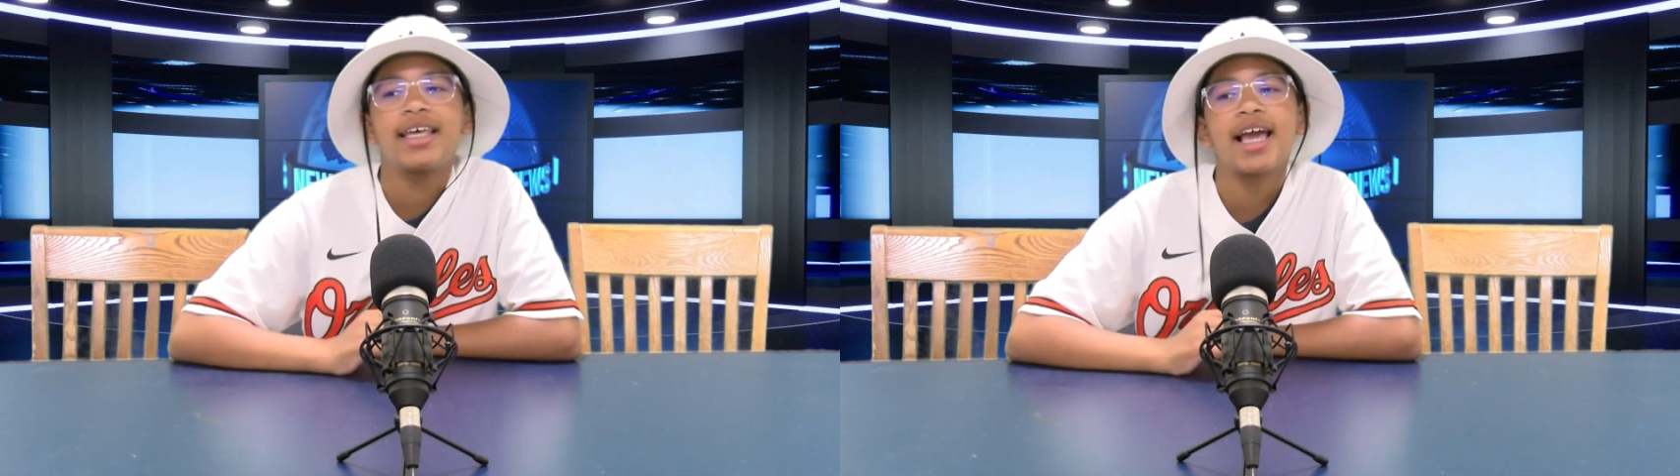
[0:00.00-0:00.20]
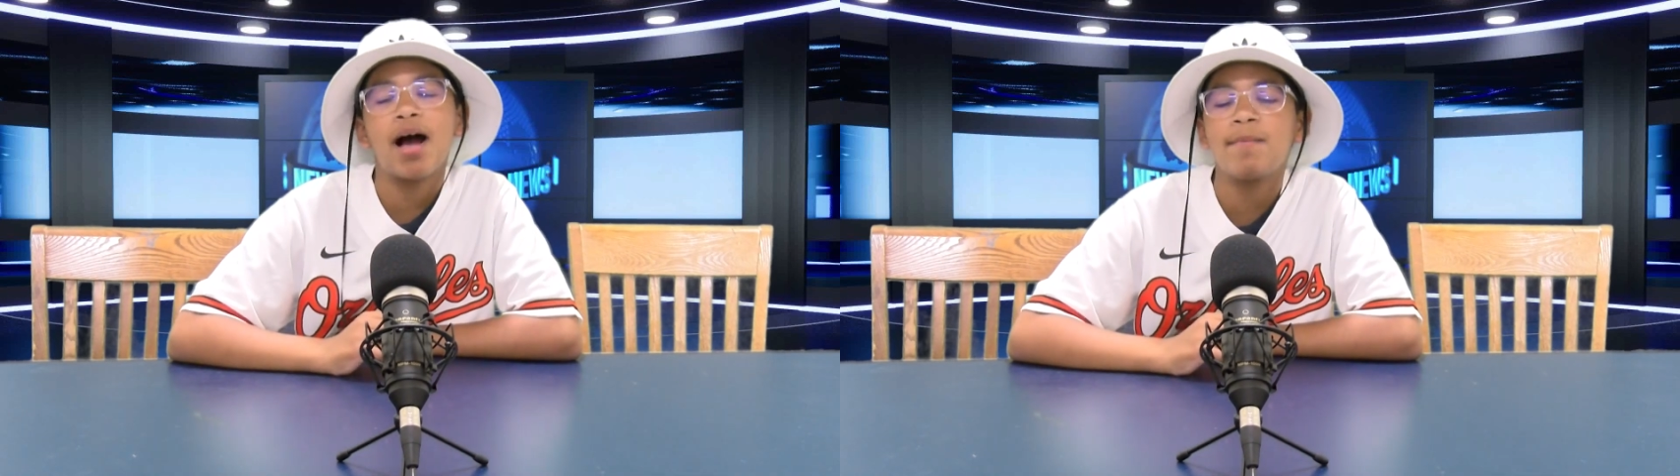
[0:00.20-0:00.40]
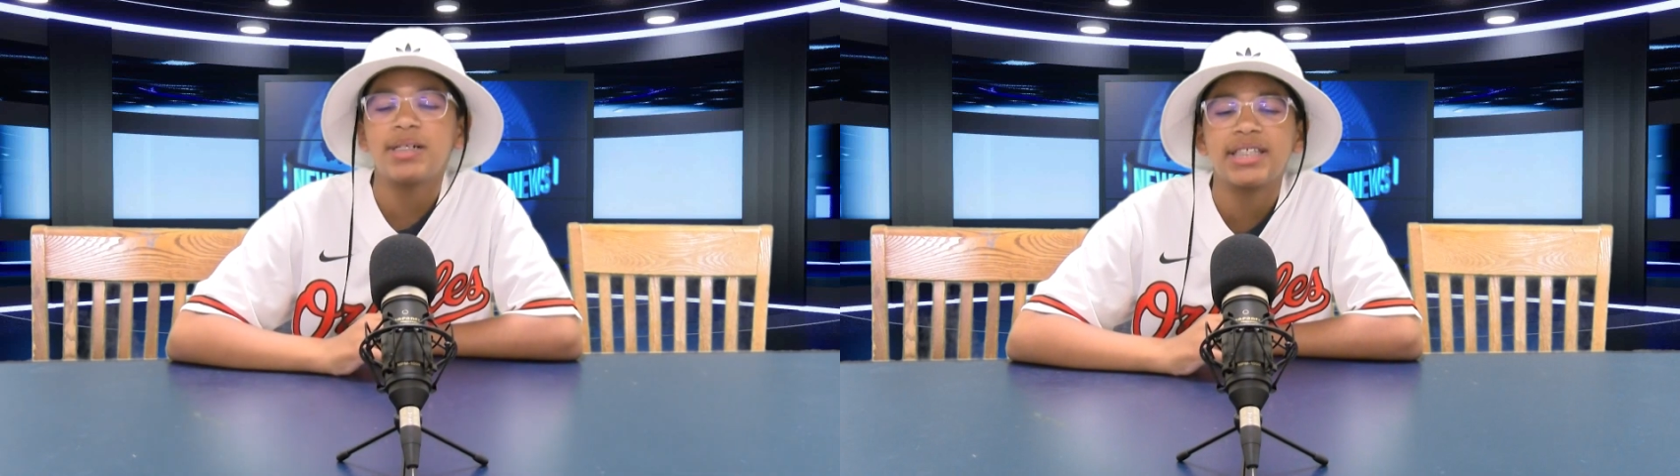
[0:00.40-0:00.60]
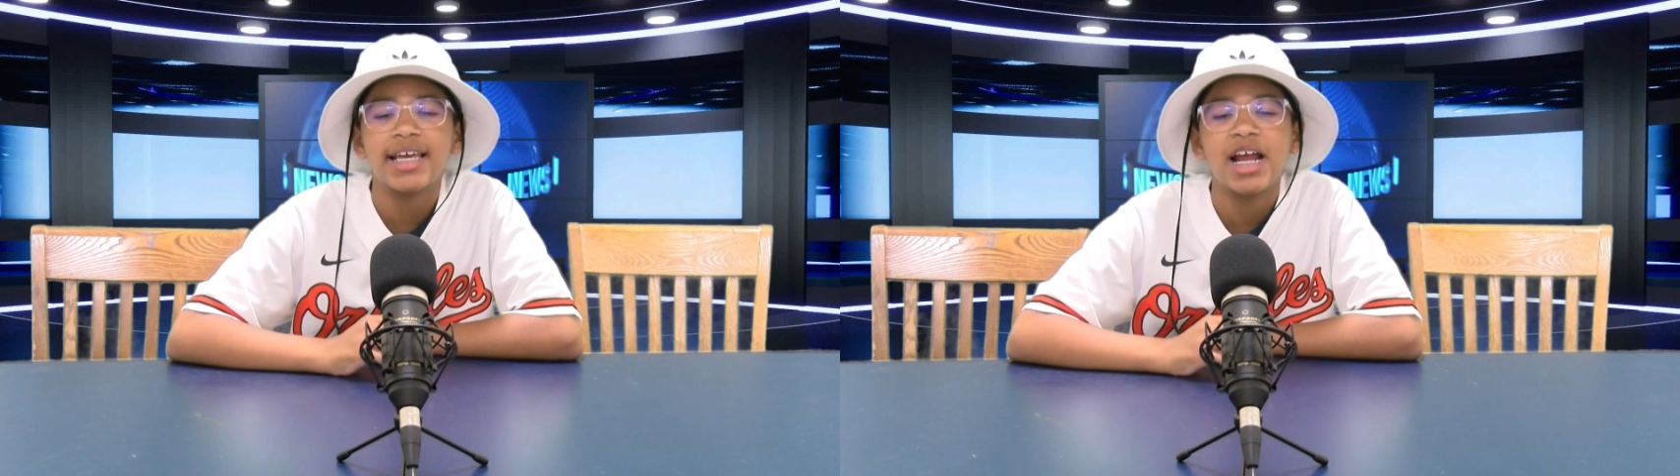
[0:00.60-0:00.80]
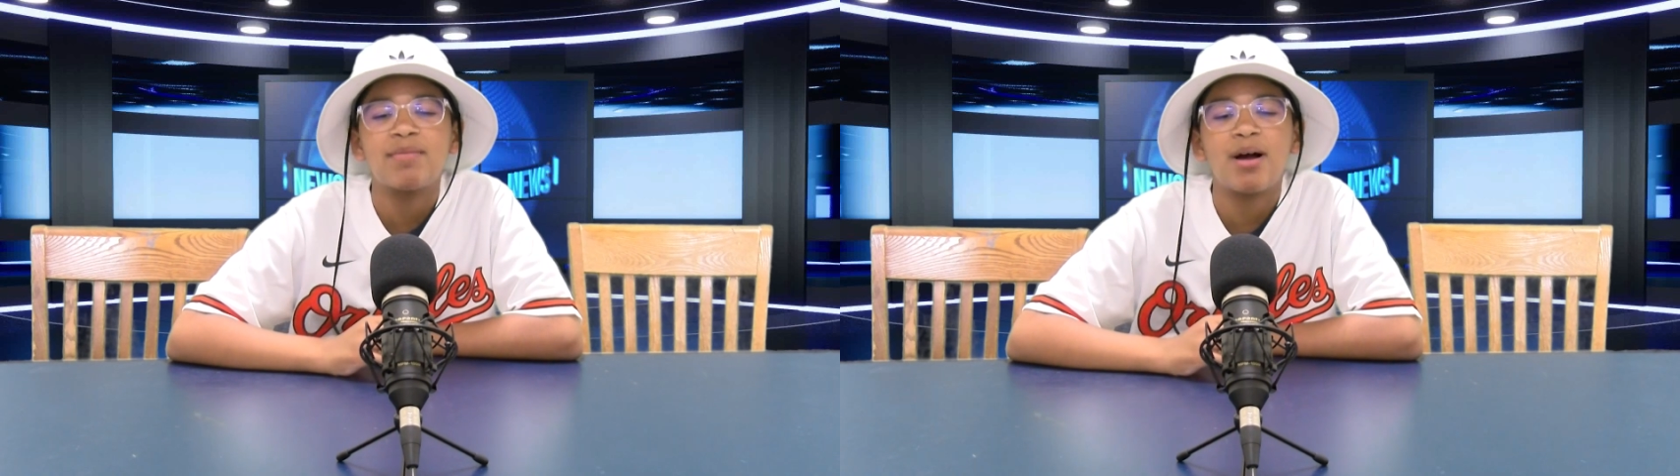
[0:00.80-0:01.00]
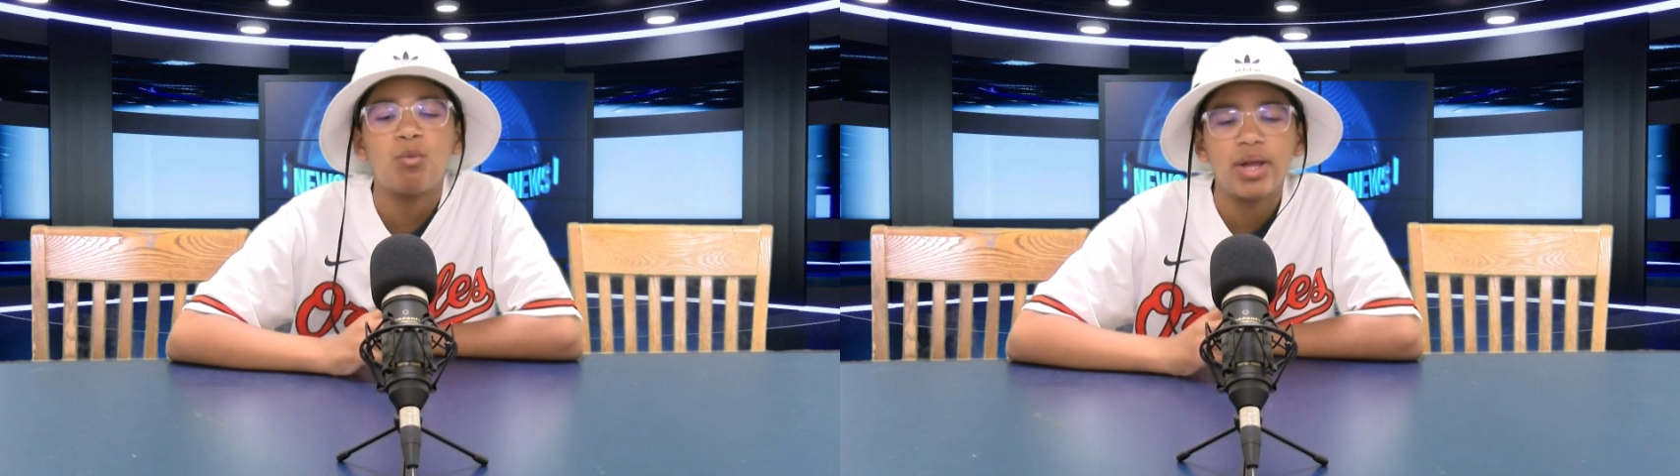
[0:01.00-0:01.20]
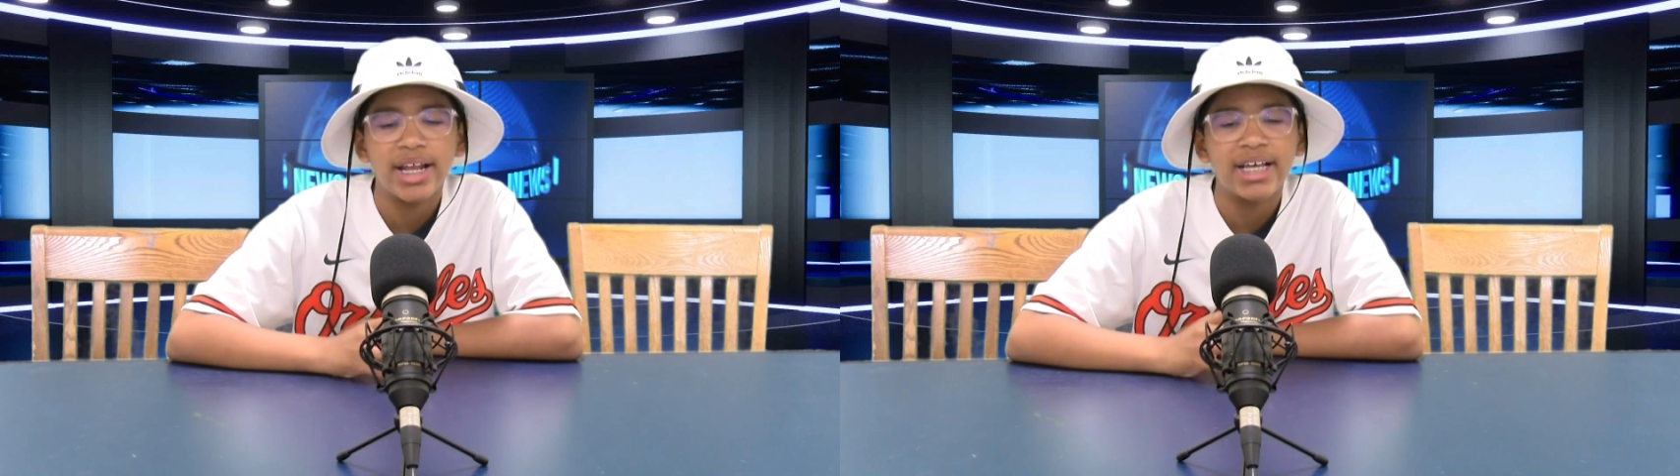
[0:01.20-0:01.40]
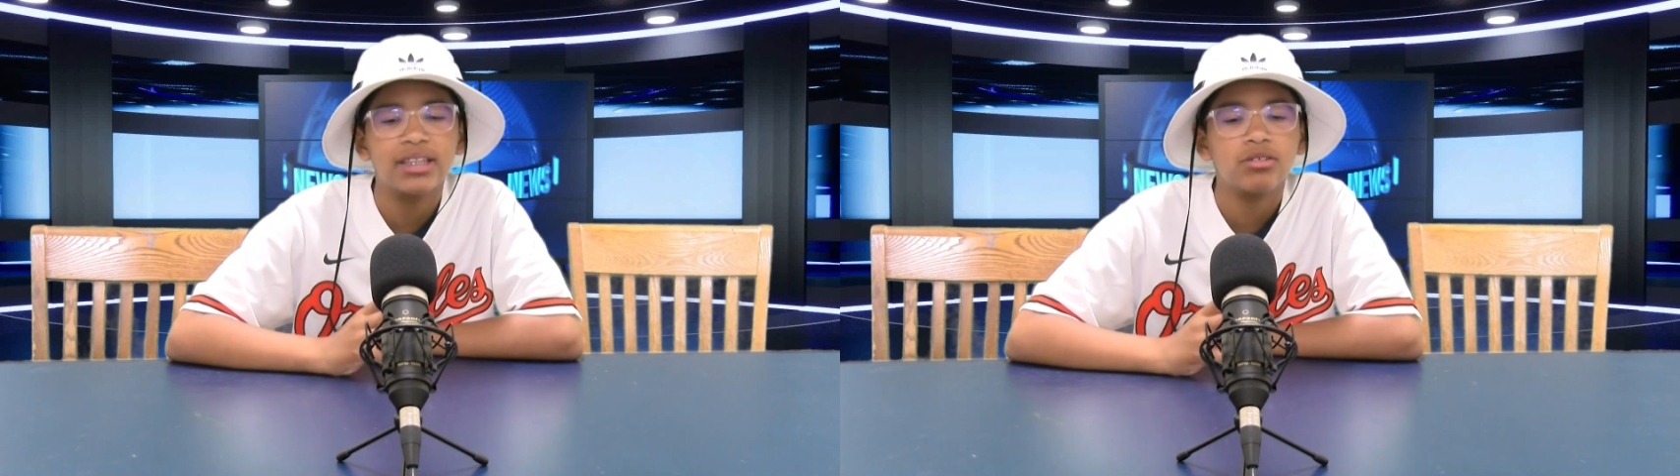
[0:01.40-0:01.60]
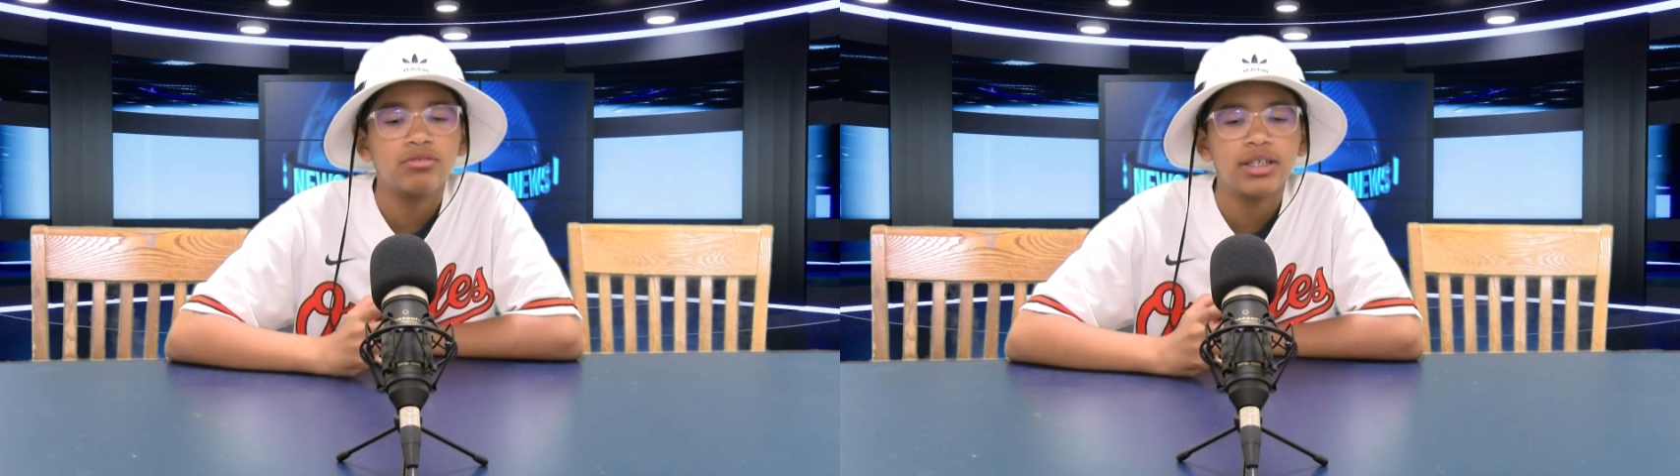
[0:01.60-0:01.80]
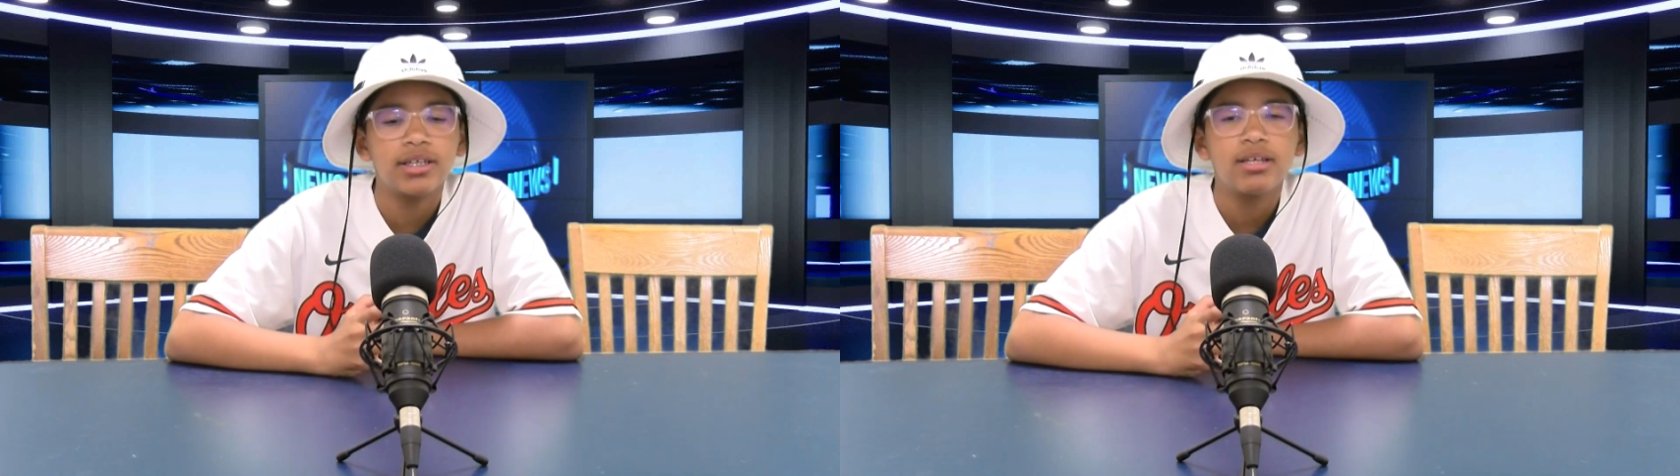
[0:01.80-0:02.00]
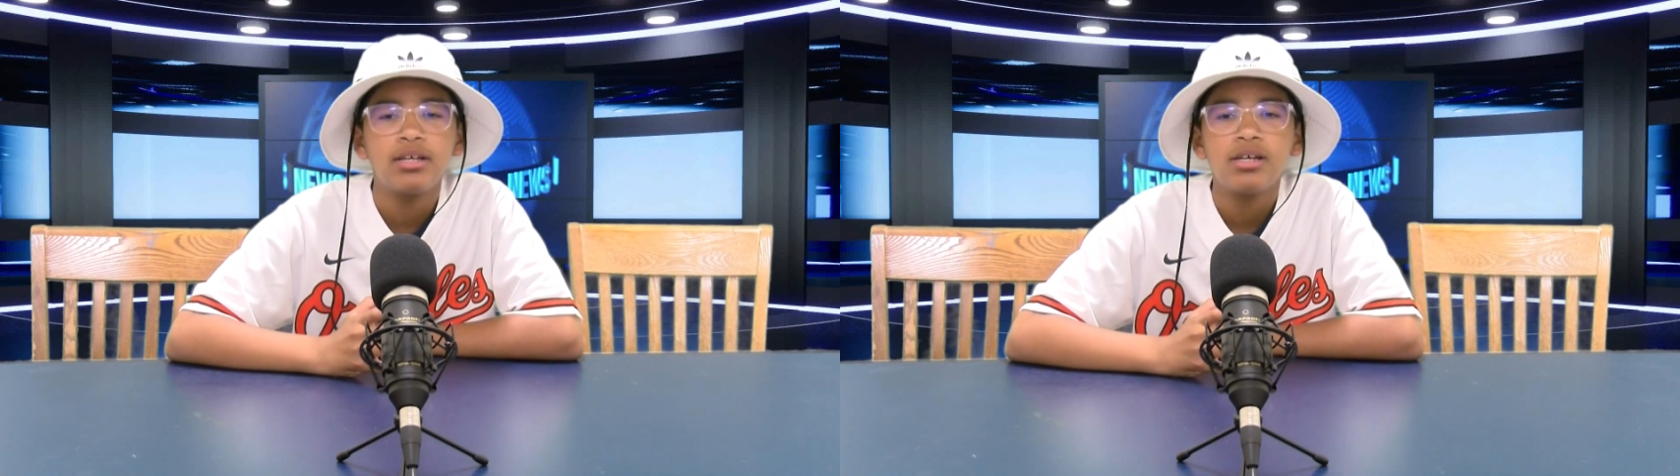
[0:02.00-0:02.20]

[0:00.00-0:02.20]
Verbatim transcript: like how much they care about winning and losing,